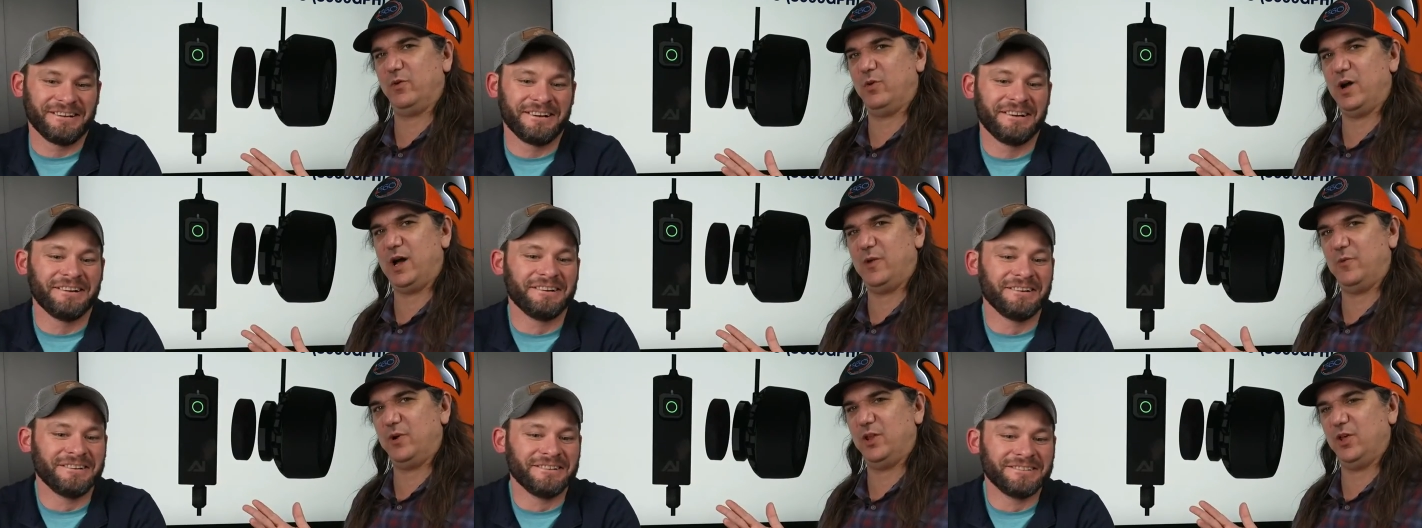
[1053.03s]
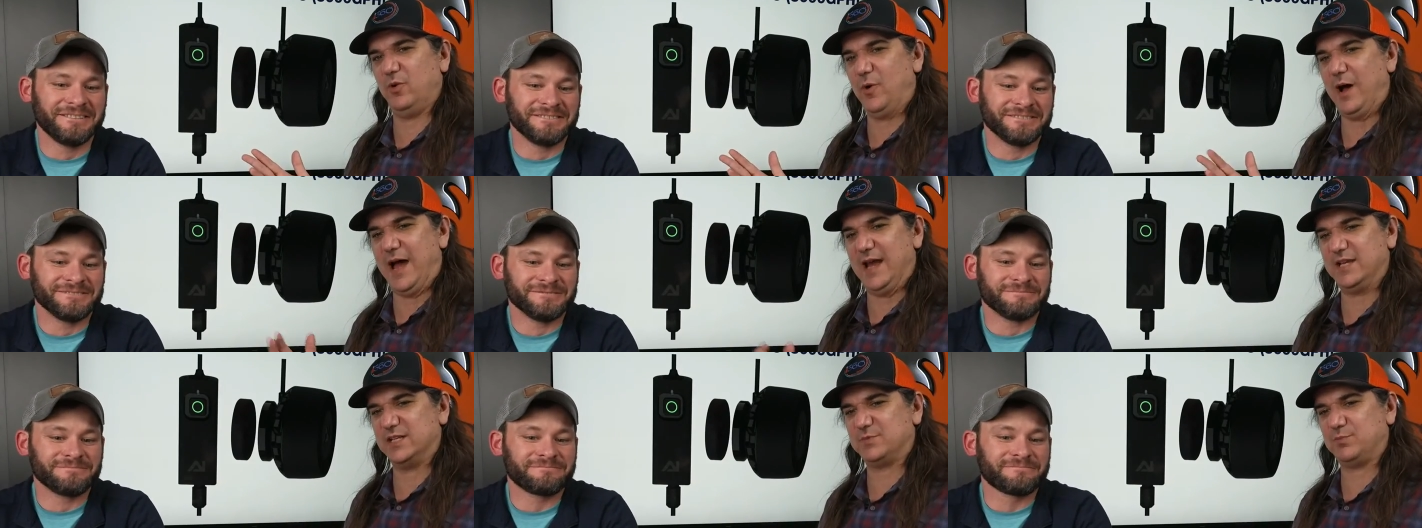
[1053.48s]
Speaker 1: one of the
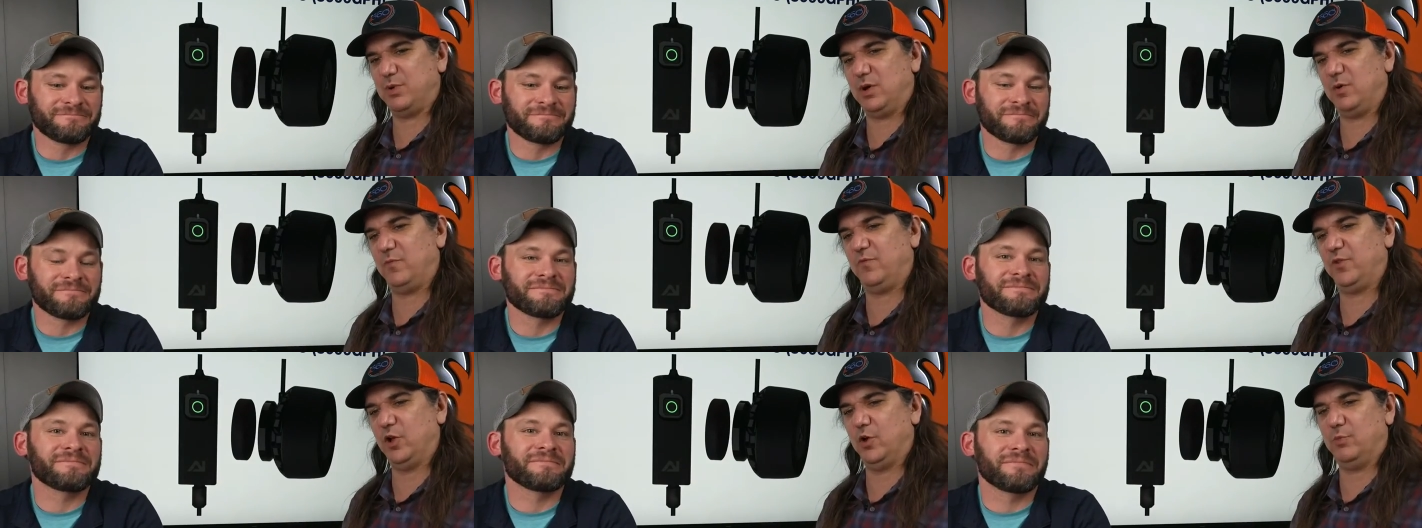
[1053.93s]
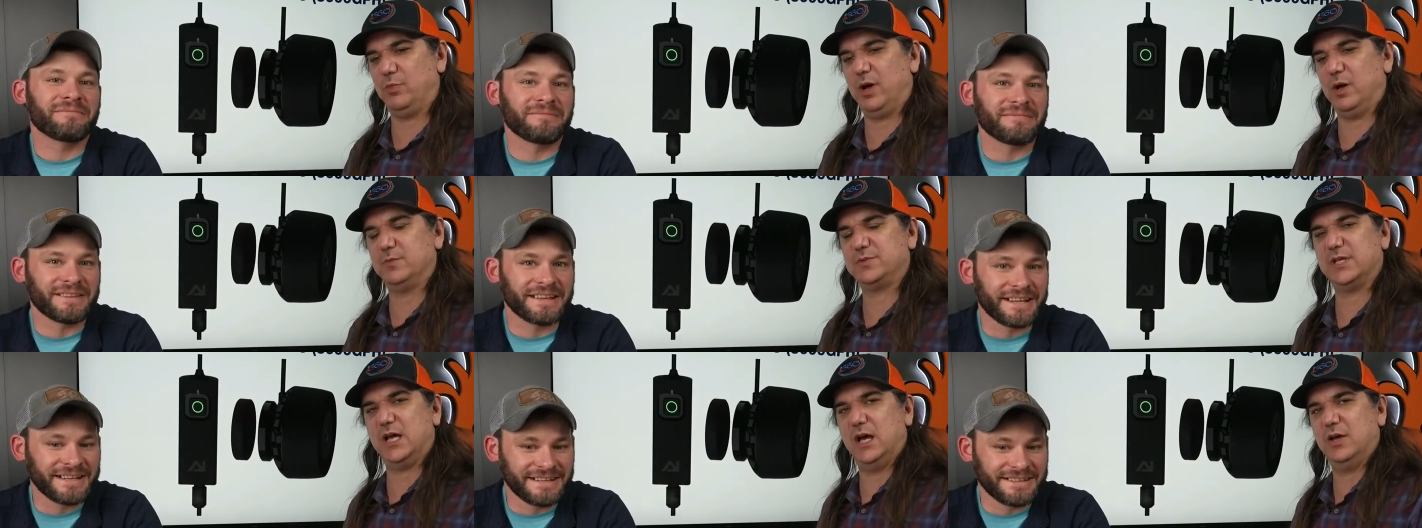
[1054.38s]
widest pump flow
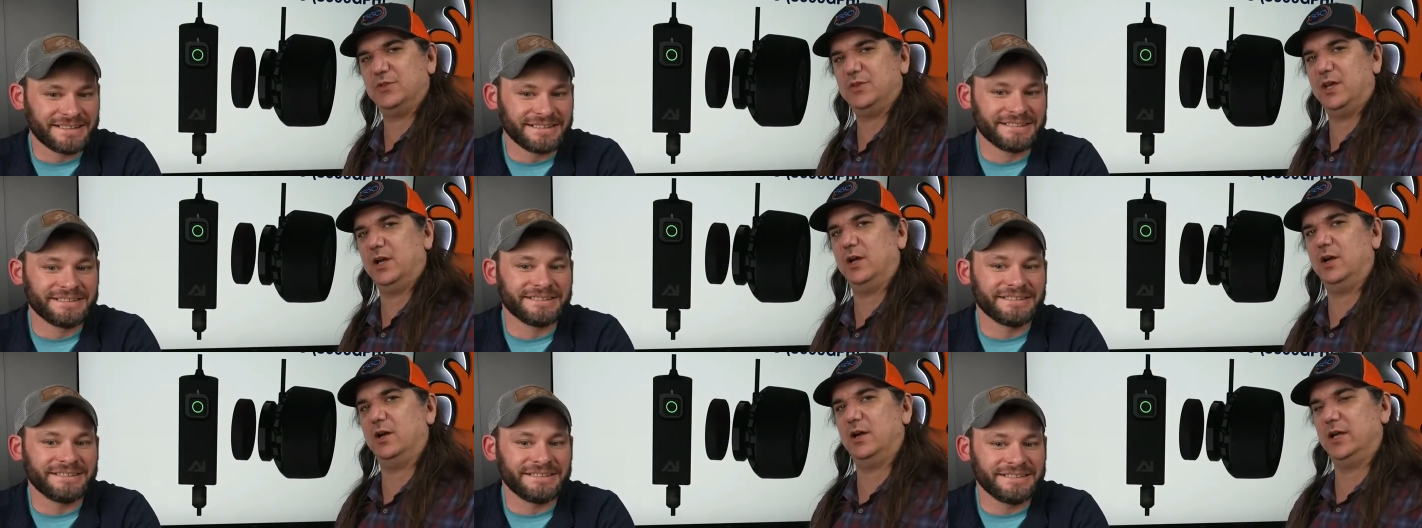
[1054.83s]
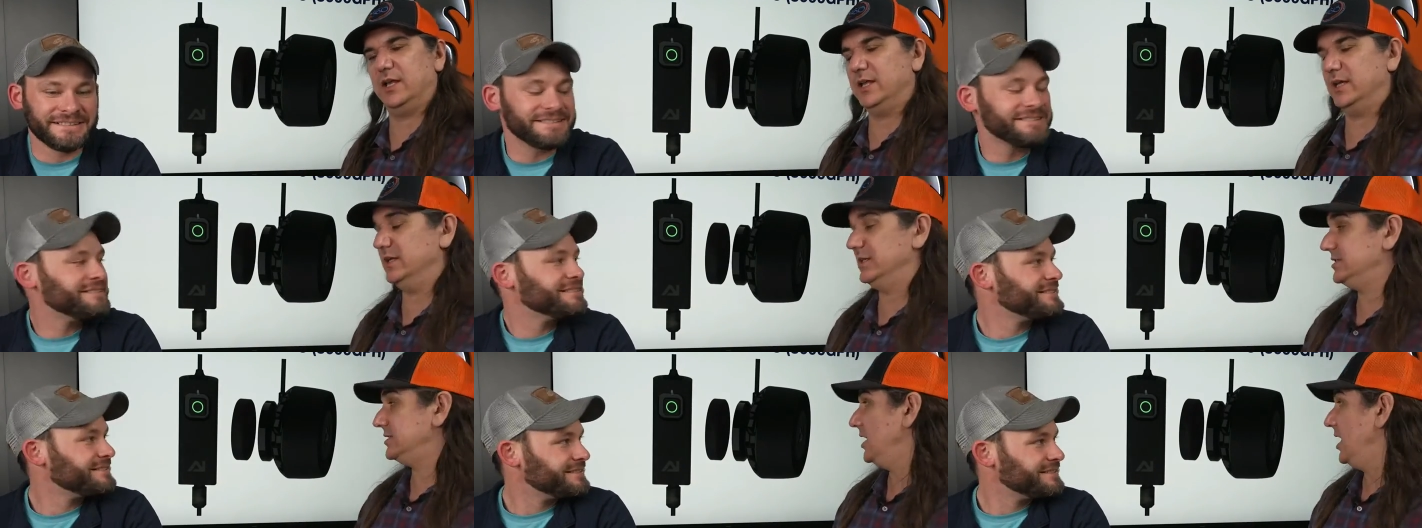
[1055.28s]
pumps out there, and it's